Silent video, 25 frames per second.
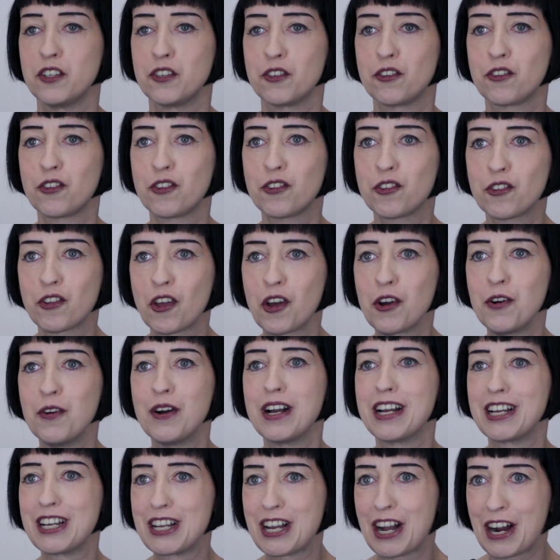so
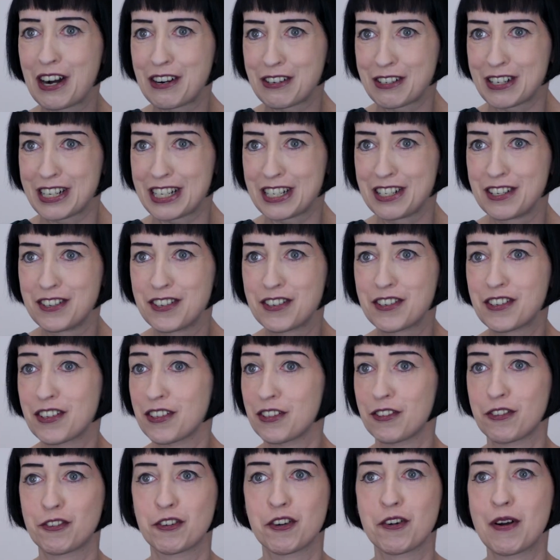encouraged
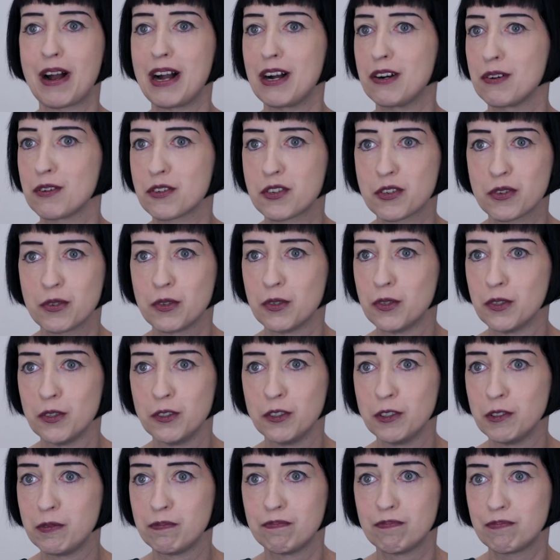throughout
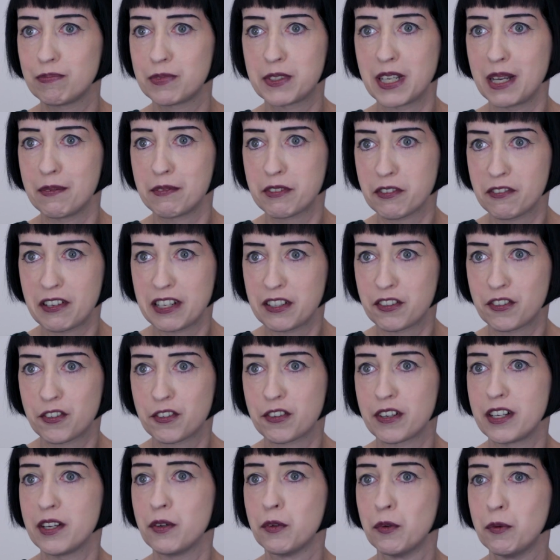all times of
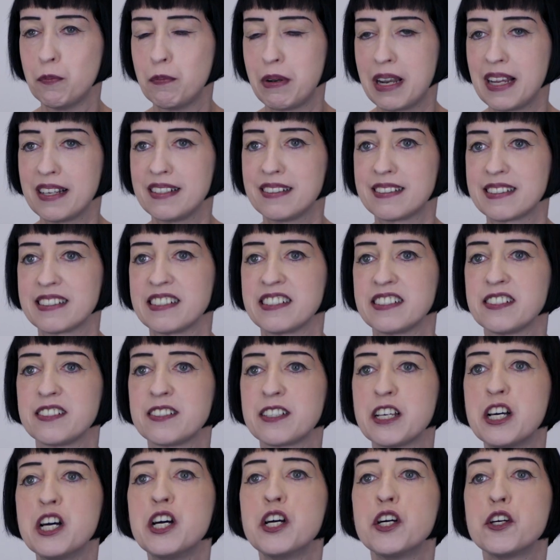history, all
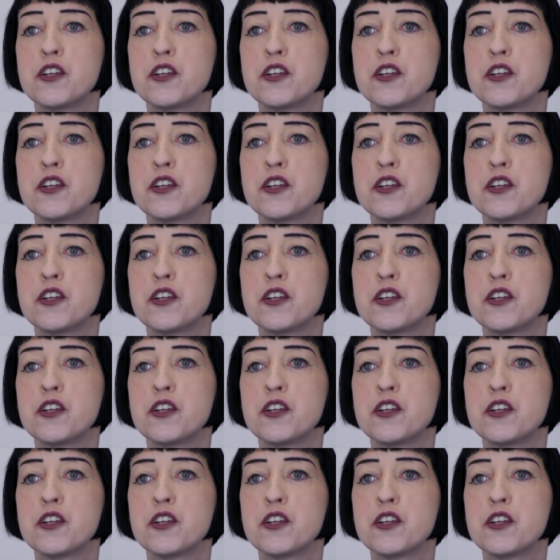places,